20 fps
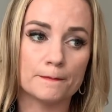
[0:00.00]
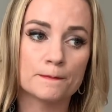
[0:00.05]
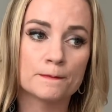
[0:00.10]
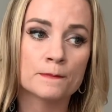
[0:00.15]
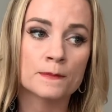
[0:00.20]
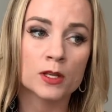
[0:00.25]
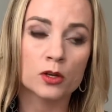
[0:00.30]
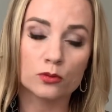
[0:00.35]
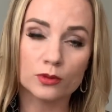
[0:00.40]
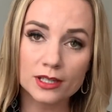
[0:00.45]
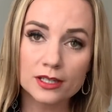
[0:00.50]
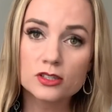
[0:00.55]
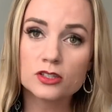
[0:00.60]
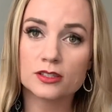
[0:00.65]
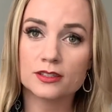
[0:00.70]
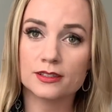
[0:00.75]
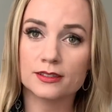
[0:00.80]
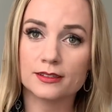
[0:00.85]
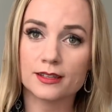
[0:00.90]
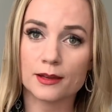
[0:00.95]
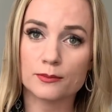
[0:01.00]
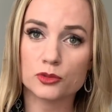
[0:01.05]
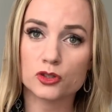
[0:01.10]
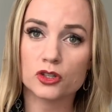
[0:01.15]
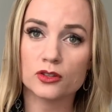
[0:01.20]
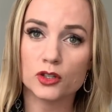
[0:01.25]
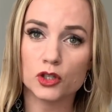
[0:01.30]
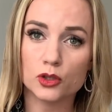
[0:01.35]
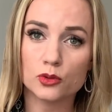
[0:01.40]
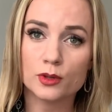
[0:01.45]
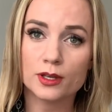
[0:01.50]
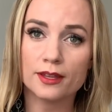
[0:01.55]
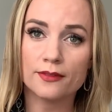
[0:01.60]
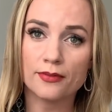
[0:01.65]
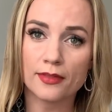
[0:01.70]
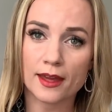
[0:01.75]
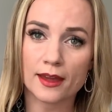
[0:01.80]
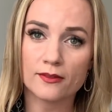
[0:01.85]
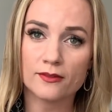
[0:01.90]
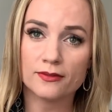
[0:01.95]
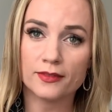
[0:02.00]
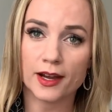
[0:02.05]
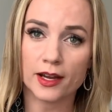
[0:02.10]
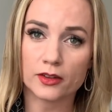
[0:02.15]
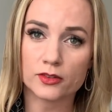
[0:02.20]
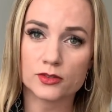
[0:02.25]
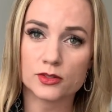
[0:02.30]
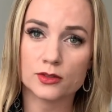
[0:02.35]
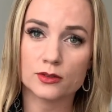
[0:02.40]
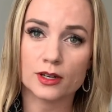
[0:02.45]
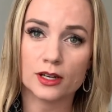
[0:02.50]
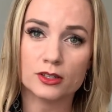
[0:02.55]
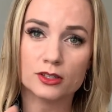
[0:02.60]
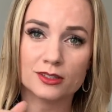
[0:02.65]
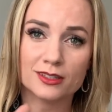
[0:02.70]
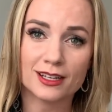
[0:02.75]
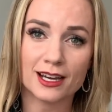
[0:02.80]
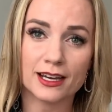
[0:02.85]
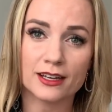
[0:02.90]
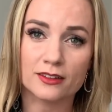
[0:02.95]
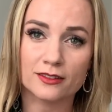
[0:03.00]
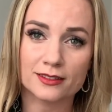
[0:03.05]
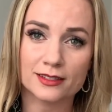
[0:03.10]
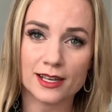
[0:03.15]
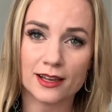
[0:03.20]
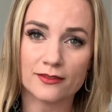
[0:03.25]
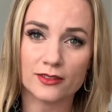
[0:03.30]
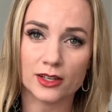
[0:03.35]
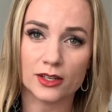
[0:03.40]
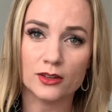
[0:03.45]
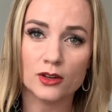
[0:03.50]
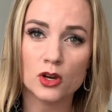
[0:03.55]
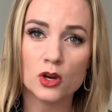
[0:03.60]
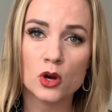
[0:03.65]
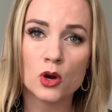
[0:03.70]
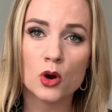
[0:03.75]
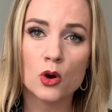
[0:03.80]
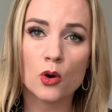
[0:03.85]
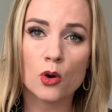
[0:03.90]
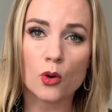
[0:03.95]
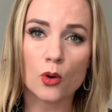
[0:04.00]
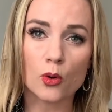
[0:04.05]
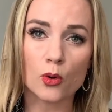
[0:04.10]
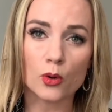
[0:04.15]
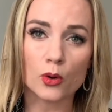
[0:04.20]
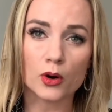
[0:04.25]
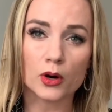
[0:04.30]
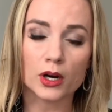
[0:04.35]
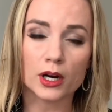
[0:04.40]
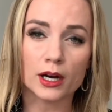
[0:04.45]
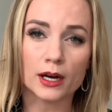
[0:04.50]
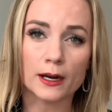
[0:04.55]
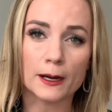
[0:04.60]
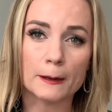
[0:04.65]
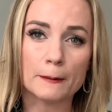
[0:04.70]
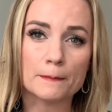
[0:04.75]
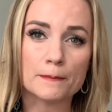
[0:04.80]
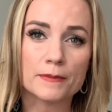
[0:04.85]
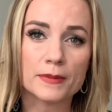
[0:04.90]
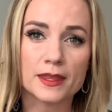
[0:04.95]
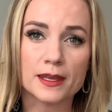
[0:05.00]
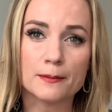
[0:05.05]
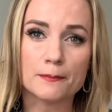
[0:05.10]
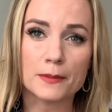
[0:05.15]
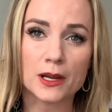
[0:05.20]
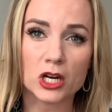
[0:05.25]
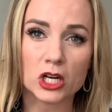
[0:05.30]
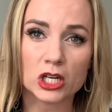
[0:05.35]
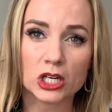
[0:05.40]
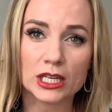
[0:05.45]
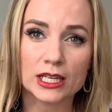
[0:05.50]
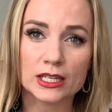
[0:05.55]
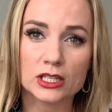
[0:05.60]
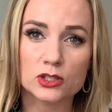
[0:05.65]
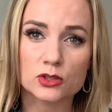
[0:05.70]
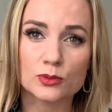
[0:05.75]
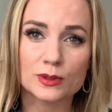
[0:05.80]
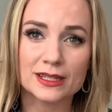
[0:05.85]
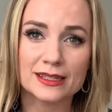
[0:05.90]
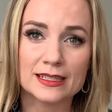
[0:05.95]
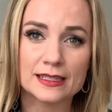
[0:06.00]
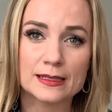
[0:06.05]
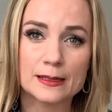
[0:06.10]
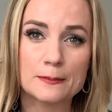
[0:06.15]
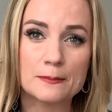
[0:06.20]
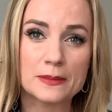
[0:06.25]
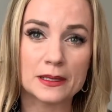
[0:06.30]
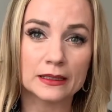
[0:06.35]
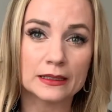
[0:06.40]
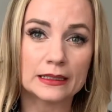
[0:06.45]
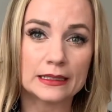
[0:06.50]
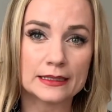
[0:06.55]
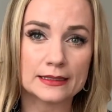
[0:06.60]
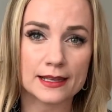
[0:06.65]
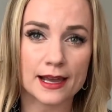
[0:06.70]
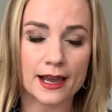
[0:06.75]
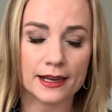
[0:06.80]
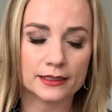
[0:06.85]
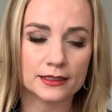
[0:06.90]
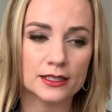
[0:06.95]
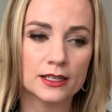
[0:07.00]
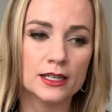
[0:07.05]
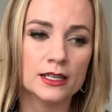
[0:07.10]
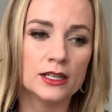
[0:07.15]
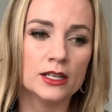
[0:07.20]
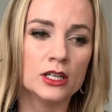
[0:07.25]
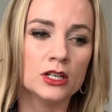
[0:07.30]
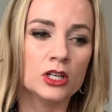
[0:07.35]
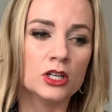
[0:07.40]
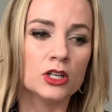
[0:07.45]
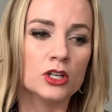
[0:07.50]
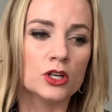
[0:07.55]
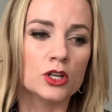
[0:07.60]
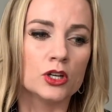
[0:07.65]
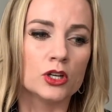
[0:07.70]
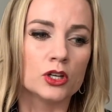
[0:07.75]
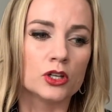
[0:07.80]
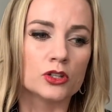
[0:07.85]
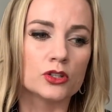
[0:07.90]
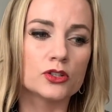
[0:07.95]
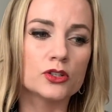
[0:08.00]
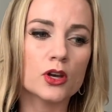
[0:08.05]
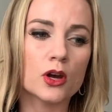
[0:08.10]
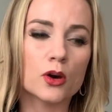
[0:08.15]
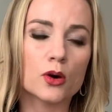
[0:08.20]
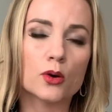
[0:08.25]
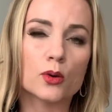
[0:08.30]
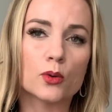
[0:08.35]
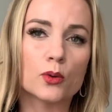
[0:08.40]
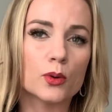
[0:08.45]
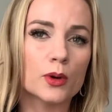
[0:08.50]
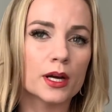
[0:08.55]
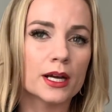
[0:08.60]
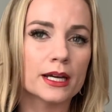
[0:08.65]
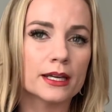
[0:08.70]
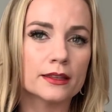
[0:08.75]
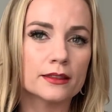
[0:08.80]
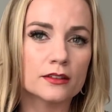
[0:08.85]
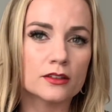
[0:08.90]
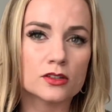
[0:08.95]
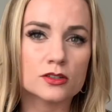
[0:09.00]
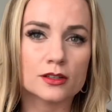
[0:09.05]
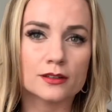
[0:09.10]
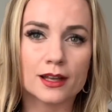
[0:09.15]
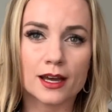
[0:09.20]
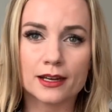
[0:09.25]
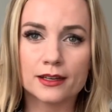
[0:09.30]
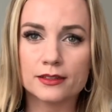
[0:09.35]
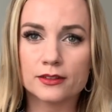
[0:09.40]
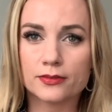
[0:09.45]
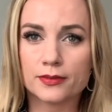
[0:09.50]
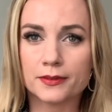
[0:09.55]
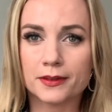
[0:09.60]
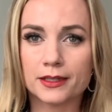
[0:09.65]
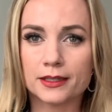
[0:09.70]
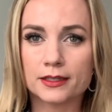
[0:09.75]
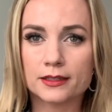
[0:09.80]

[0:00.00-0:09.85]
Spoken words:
religious exemption, you can then file suit under Title VII or the Americans with Disabilities Act. So there's a lot of different